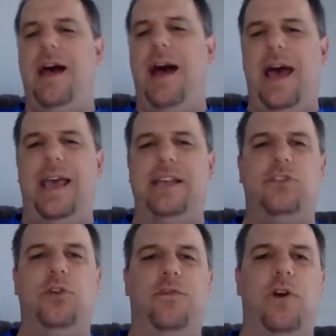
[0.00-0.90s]

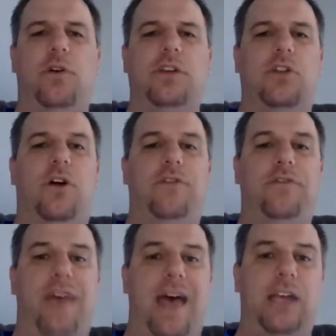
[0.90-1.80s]
highest. You're focused on
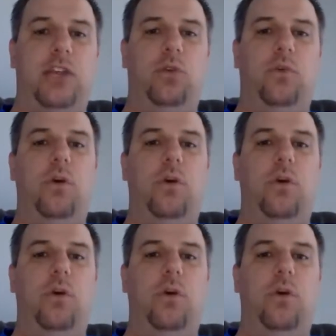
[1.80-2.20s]
value